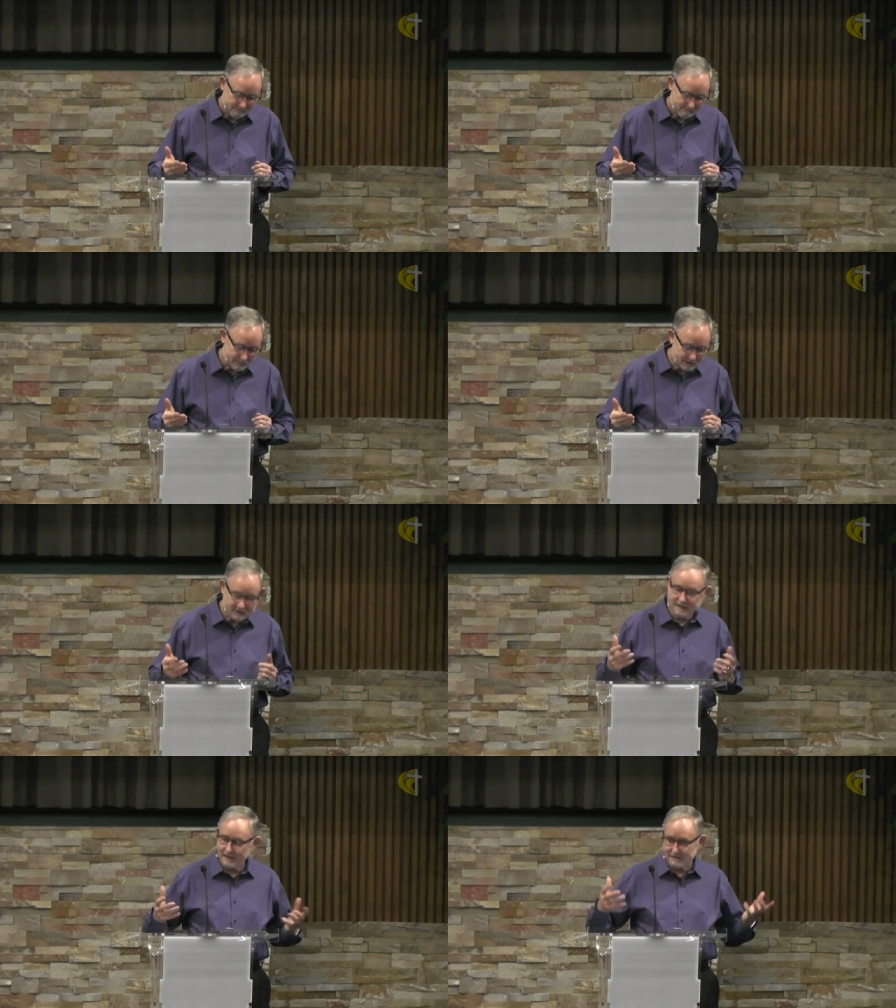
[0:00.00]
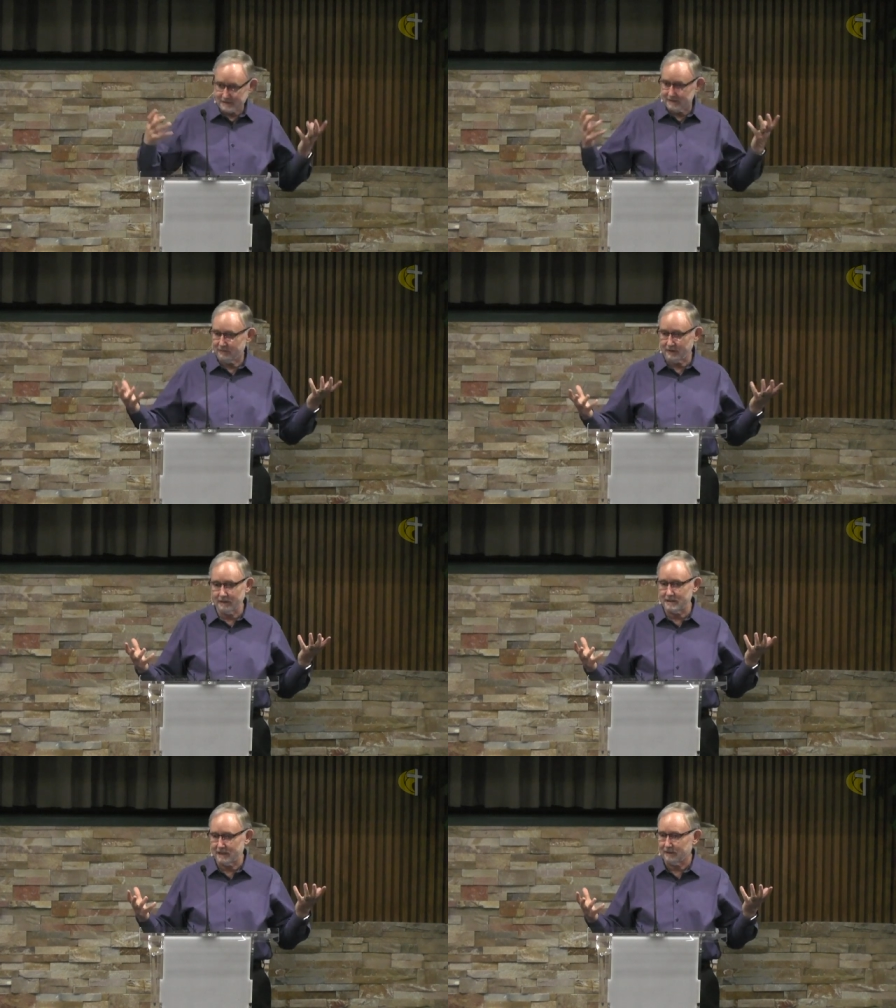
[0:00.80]
because that's the
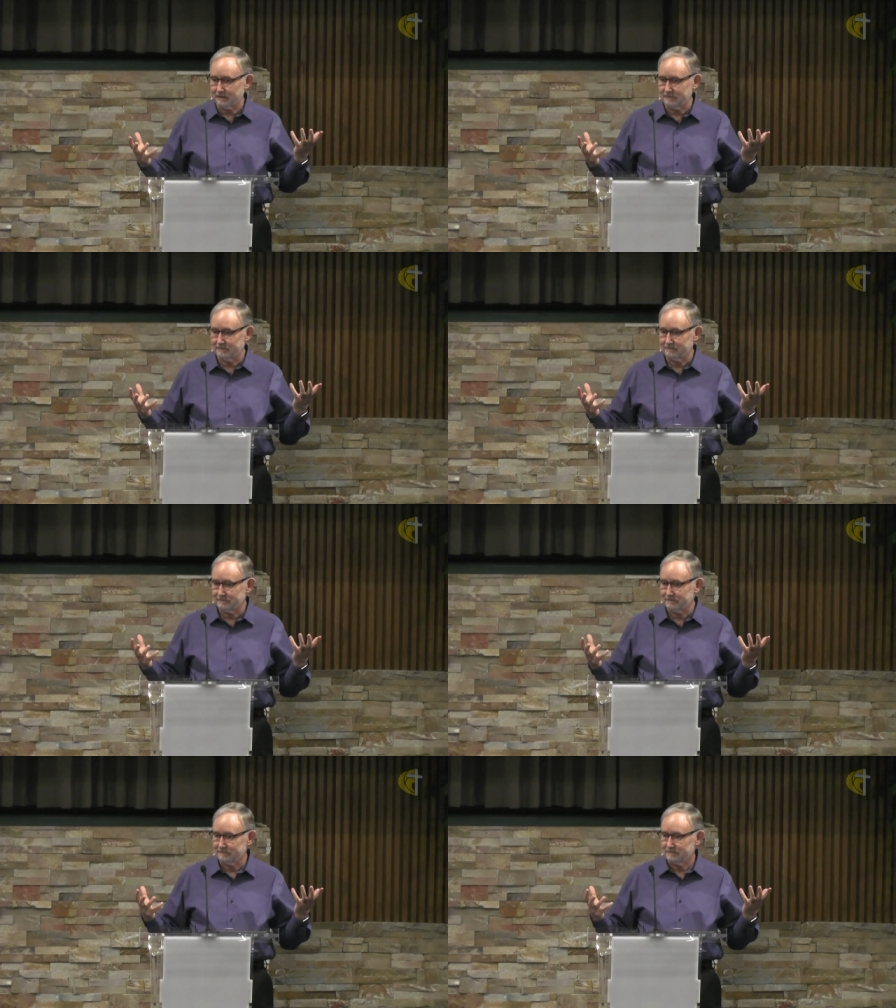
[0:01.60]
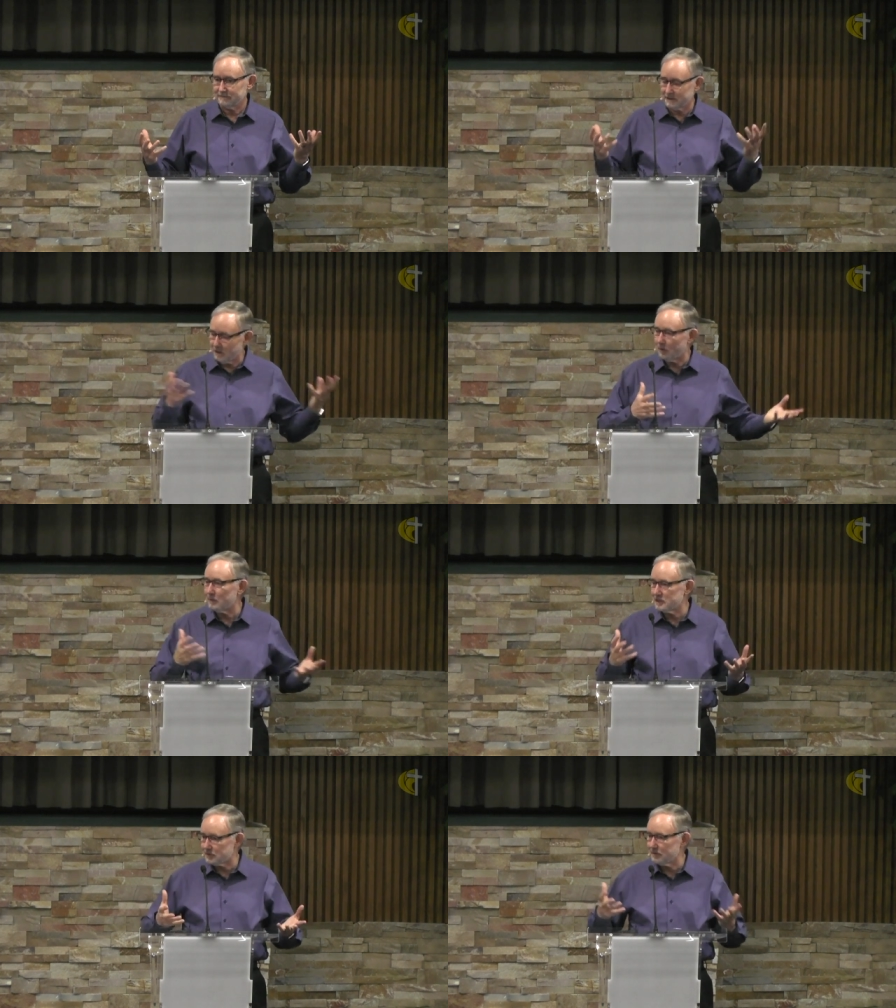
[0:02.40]
fairy tale. It
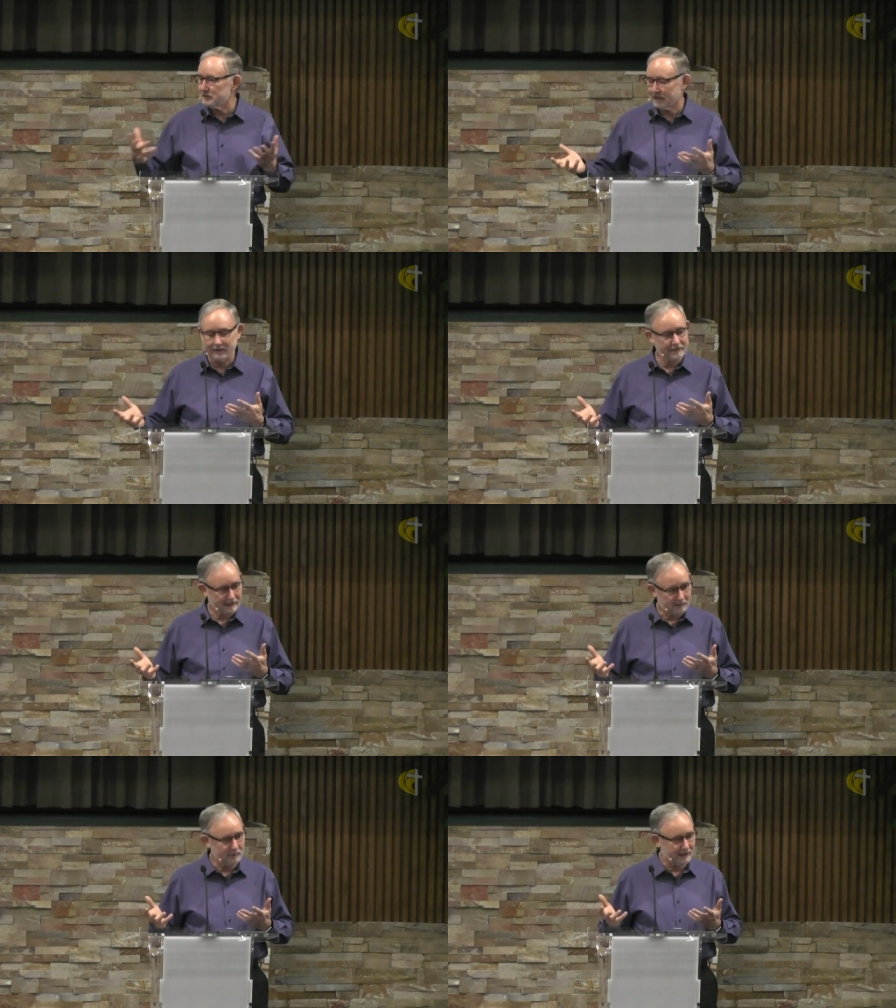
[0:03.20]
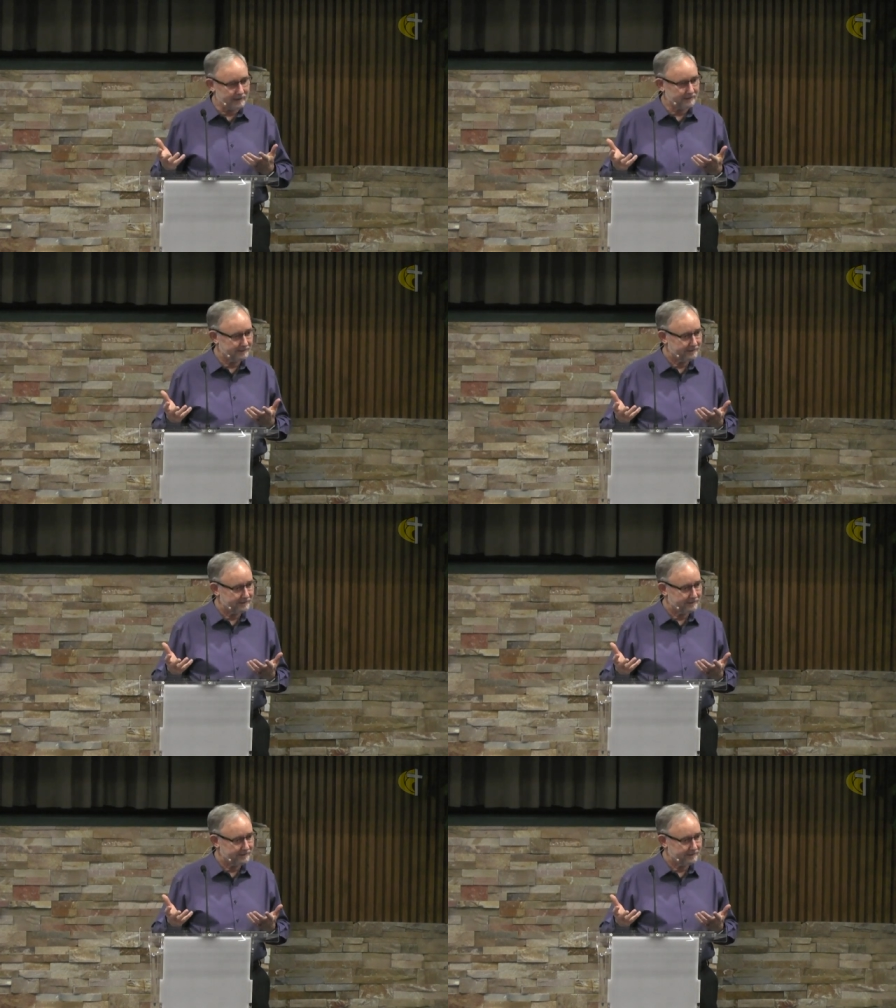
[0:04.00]
always turns out that way.